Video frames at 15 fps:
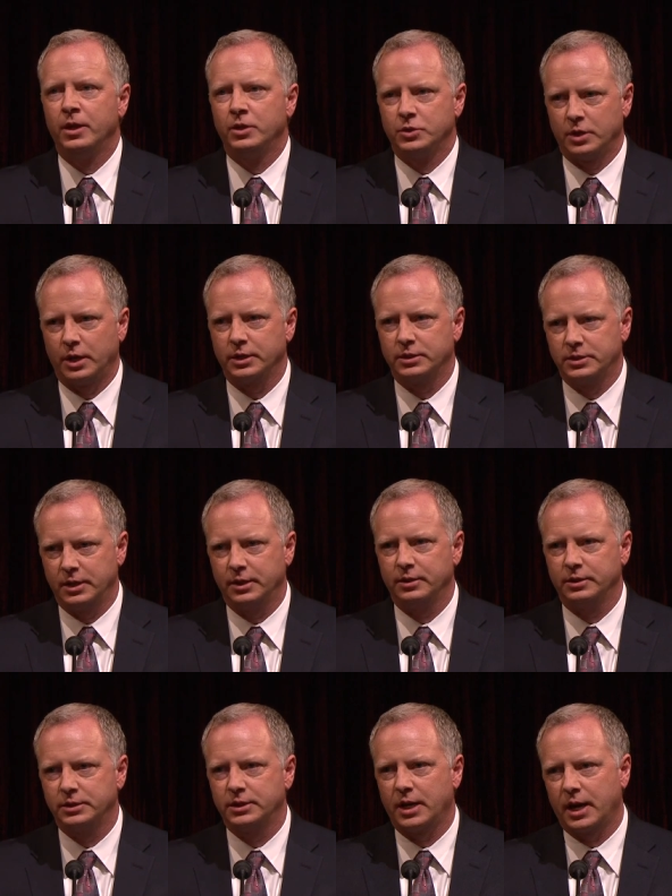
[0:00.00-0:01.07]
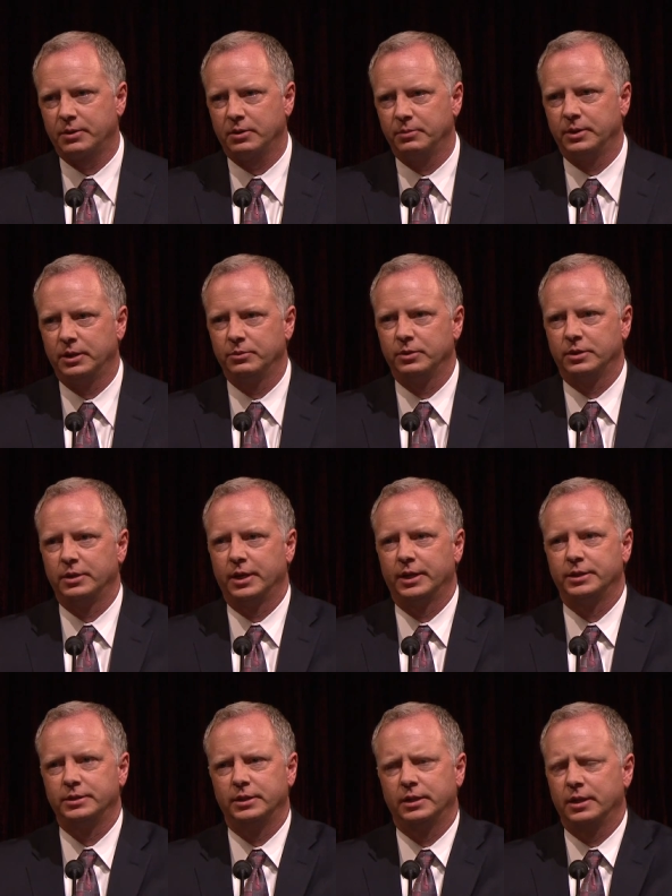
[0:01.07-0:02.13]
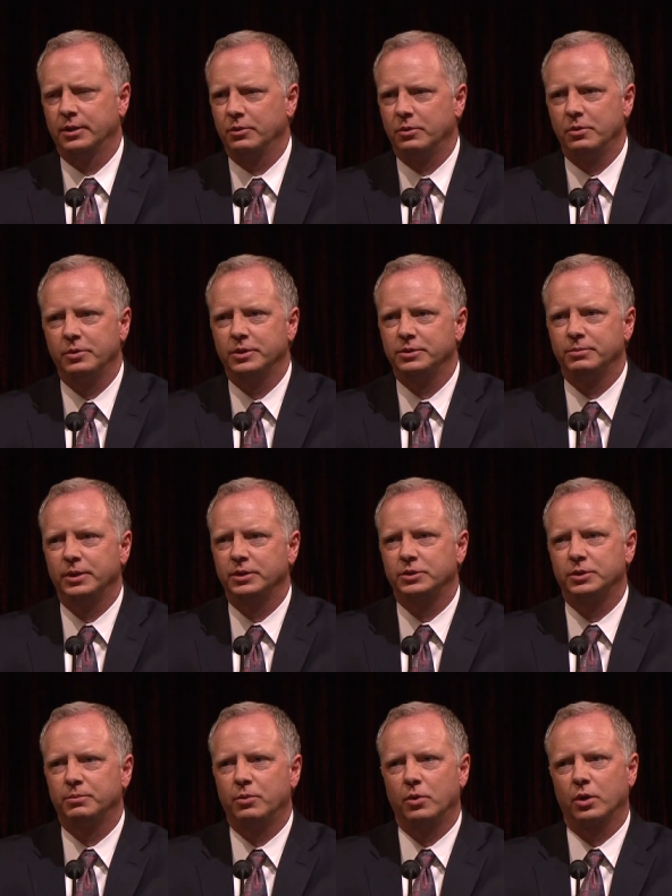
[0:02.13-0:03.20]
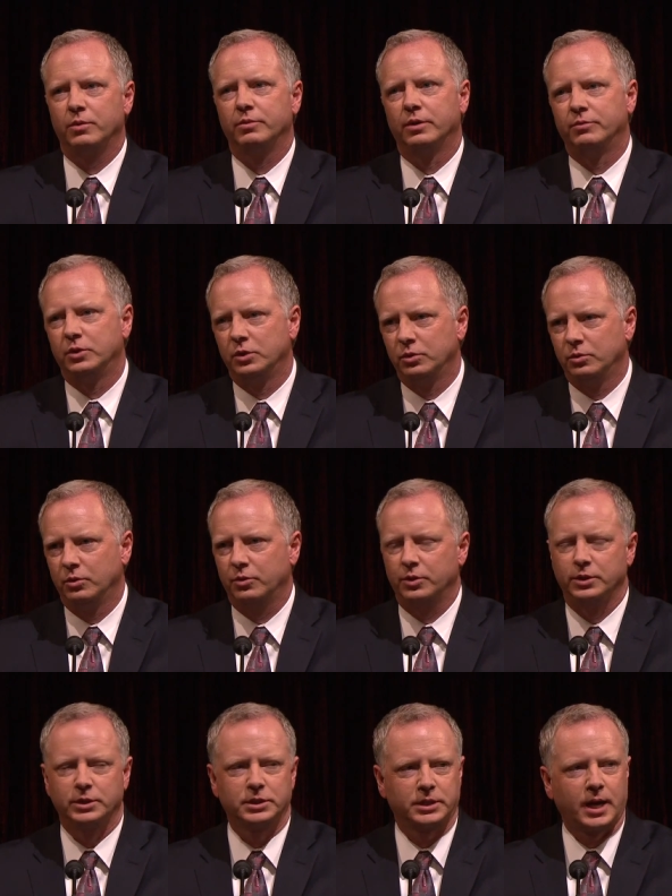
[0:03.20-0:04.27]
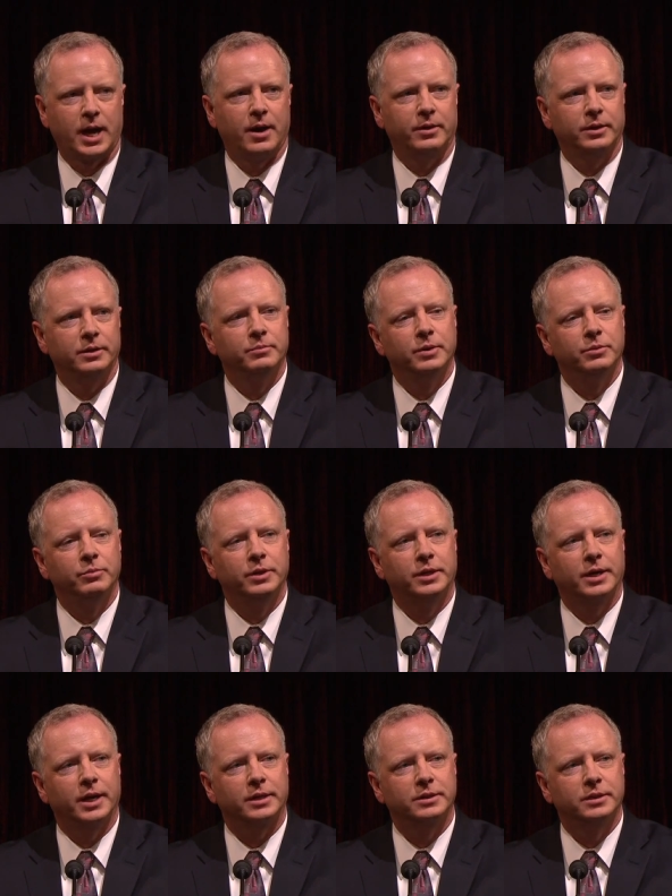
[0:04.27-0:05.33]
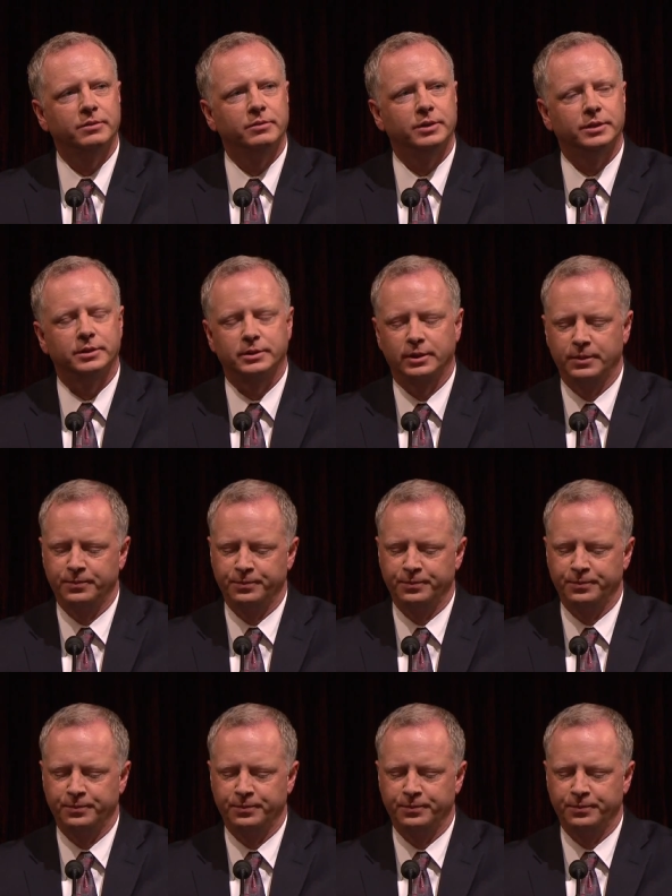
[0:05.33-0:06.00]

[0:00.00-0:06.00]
John attended sacrament meeting with Nancy and had always been supportive of youth and scouting midweek activities.